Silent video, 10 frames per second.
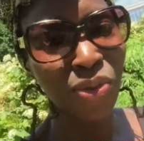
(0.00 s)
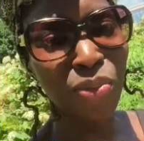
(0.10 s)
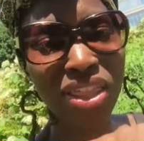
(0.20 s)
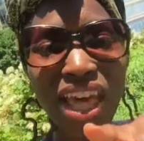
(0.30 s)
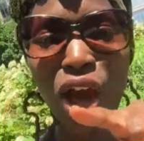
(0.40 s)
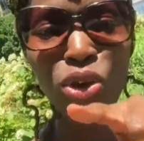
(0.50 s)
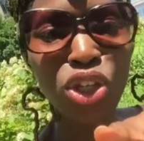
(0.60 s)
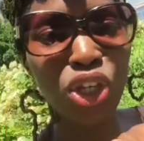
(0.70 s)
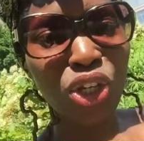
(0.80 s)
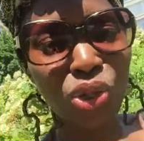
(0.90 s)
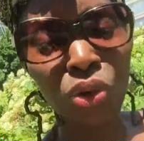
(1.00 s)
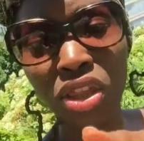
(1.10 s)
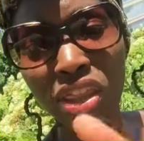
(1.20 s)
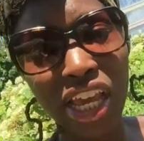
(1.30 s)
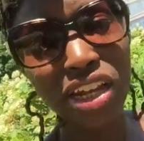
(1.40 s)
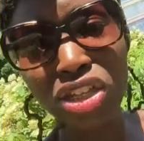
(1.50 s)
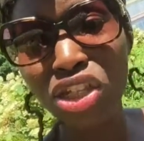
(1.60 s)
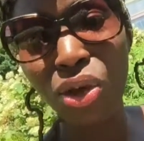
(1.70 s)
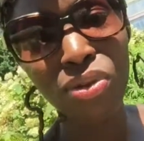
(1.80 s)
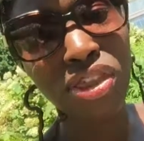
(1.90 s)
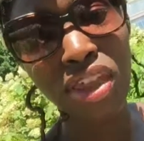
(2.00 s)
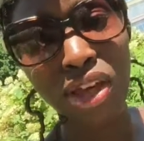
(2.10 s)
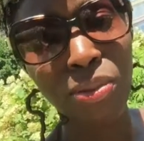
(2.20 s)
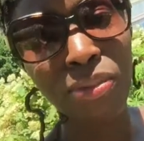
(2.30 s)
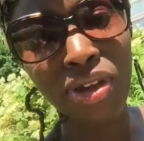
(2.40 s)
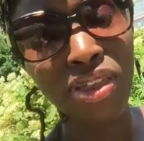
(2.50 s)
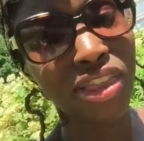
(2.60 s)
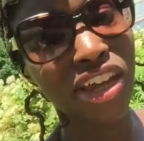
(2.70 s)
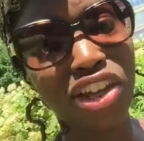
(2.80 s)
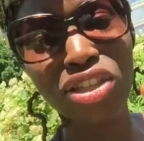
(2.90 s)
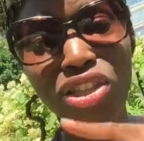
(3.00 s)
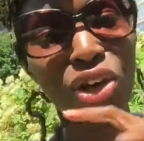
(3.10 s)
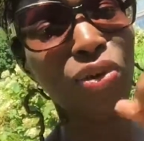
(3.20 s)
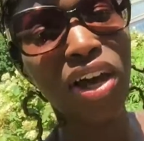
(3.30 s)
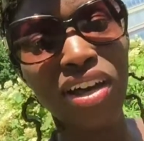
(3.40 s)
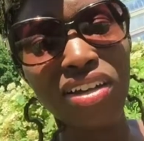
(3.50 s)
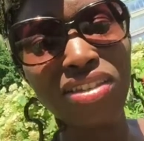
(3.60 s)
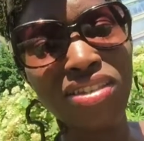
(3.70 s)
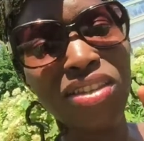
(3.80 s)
Without you, there's no them, there's no us.